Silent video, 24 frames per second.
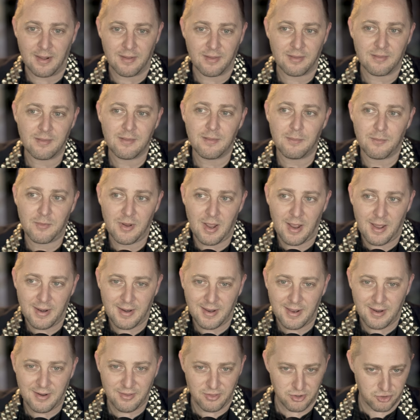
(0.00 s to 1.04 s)
and kind
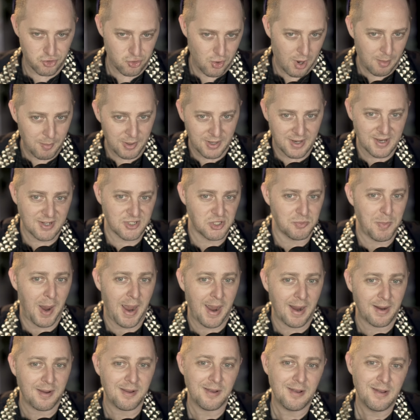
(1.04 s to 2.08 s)
of getting the drama kids
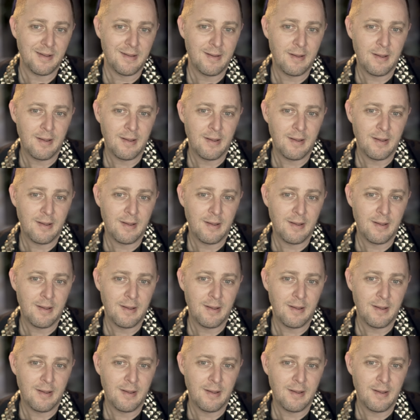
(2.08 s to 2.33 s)
back